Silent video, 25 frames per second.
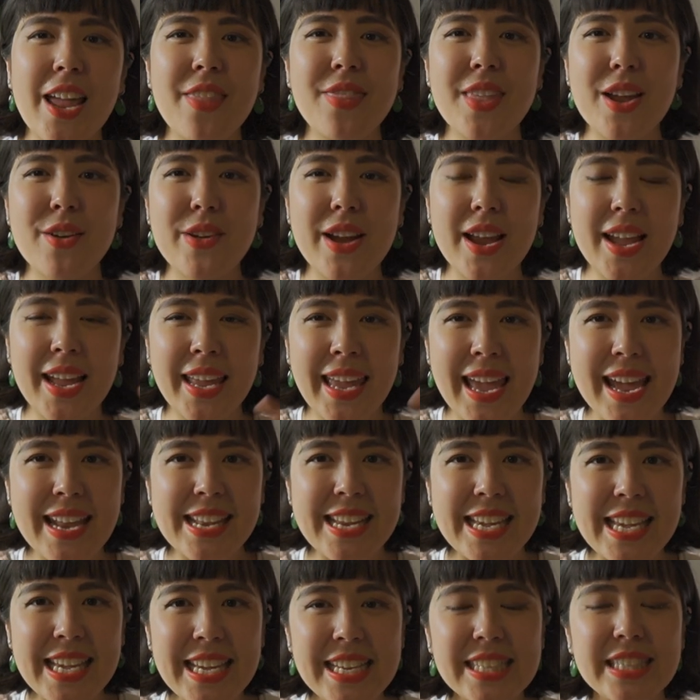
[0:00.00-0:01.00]
And there are,
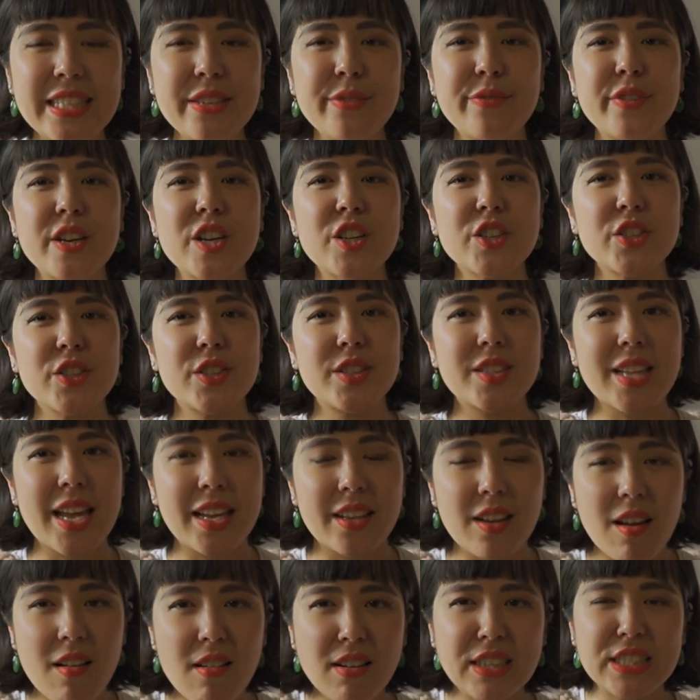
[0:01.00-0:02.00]
again, easy versions
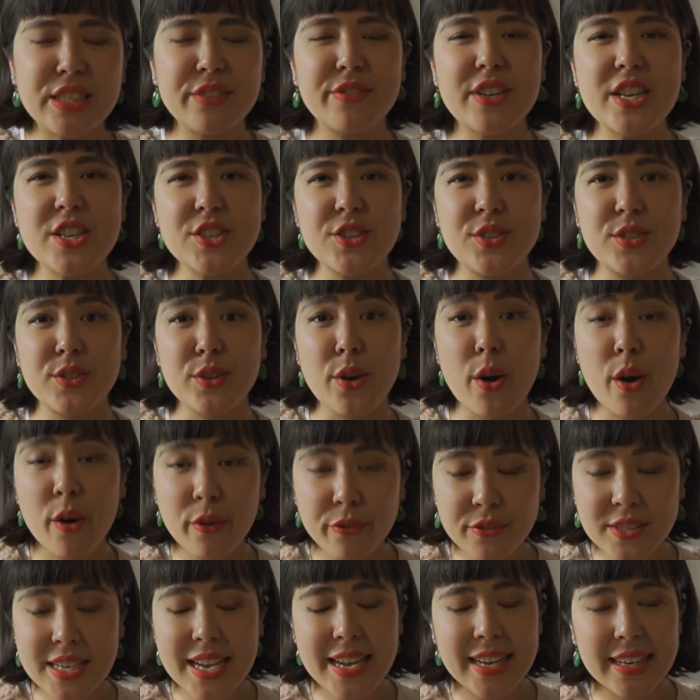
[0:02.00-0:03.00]
and harder versions
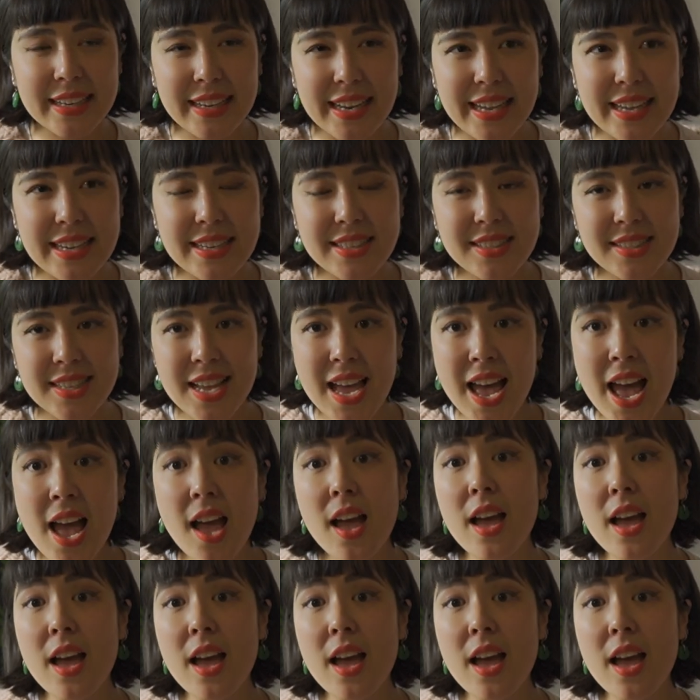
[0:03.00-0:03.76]
of techniques.